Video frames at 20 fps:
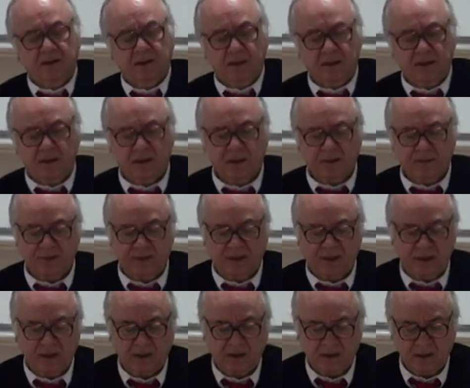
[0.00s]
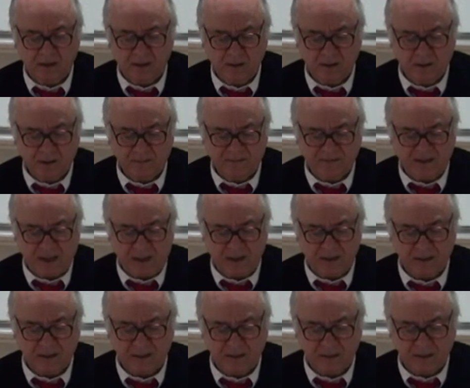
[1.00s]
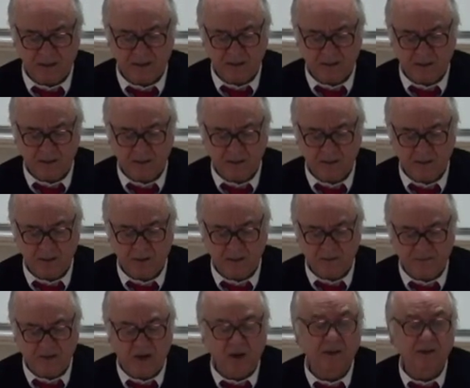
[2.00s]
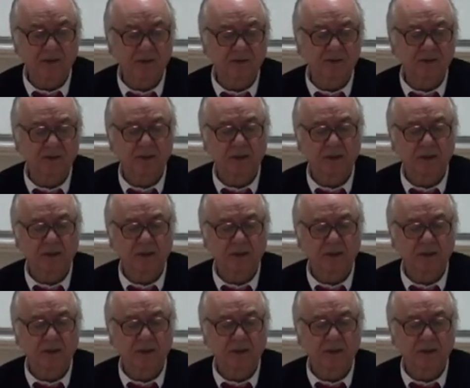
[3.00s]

uh, critique of science and the, of knowledge.